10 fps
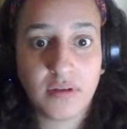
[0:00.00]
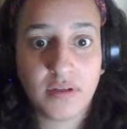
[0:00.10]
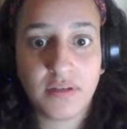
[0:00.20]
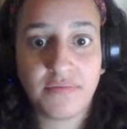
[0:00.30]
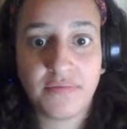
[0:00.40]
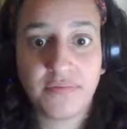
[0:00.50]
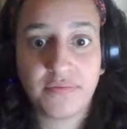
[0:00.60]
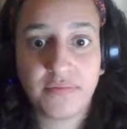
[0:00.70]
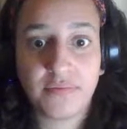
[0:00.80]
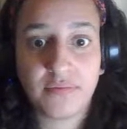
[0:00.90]
if
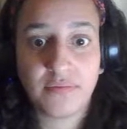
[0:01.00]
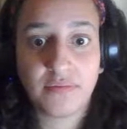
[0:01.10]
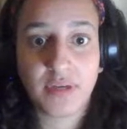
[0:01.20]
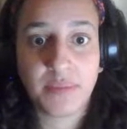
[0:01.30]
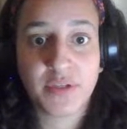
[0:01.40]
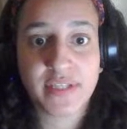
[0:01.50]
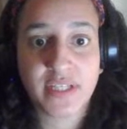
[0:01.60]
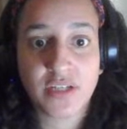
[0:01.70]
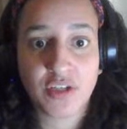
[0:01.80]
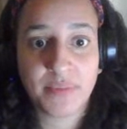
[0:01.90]
I'm using
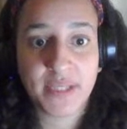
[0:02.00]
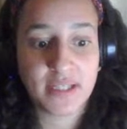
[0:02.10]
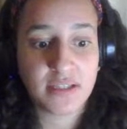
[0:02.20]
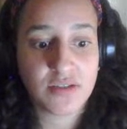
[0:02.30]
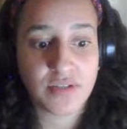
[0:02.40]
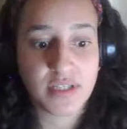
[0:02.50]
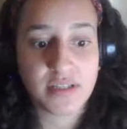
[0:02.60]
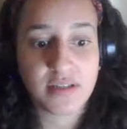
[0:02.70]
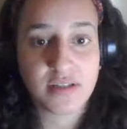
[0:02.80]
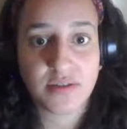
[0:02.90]
Adobe
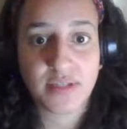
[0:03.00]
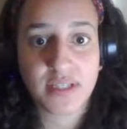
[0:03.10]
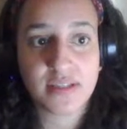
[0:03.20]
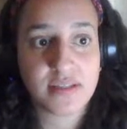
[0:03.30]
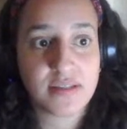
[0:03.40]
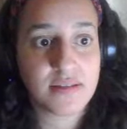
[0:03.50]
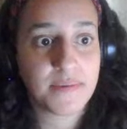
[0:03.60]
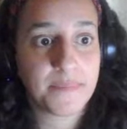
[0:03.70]
Illustrator to do this.